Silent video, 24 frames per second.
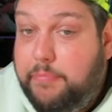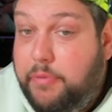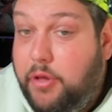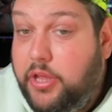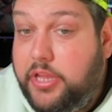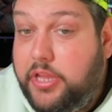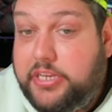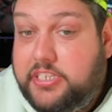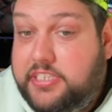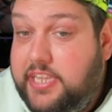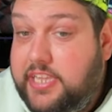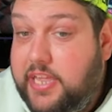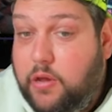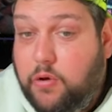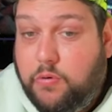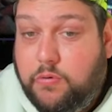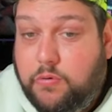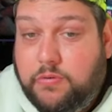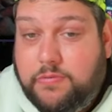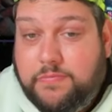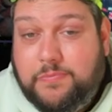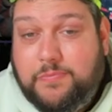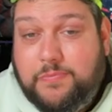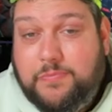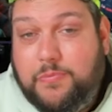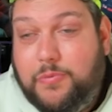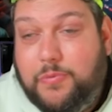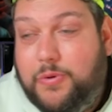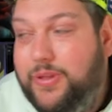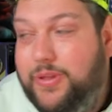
But it's still a